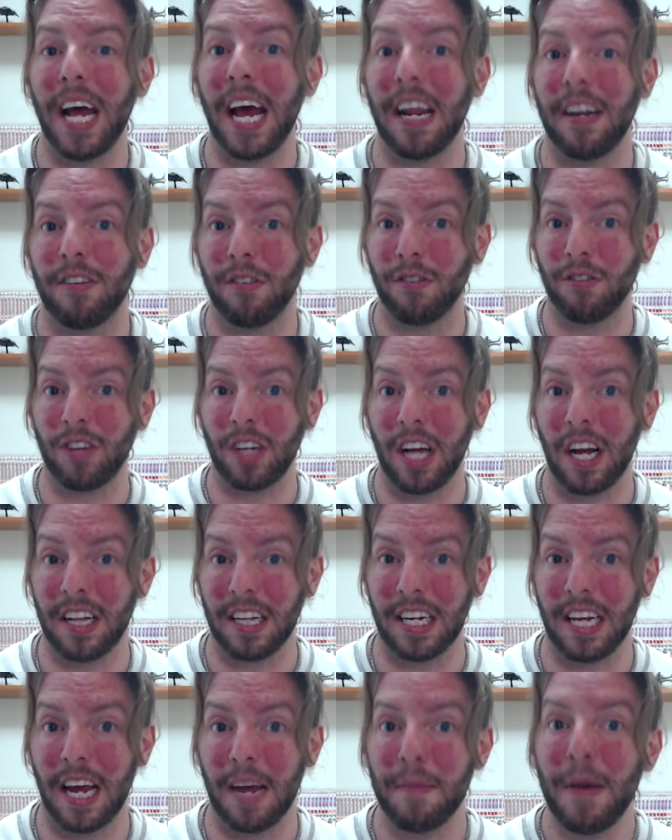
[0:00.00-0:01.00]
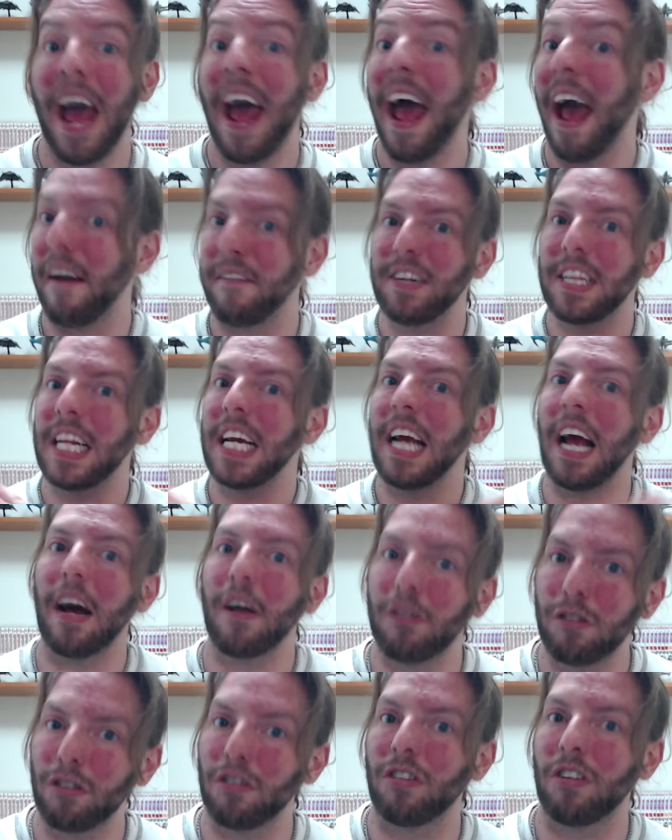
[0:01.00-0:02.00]
enters the Culling game. Everything
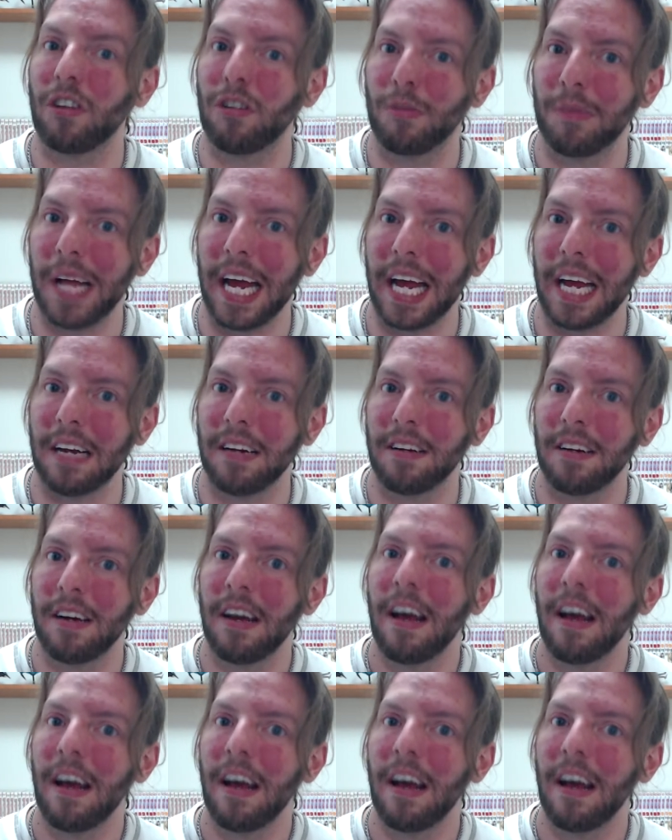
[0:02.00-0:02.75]
else is explained.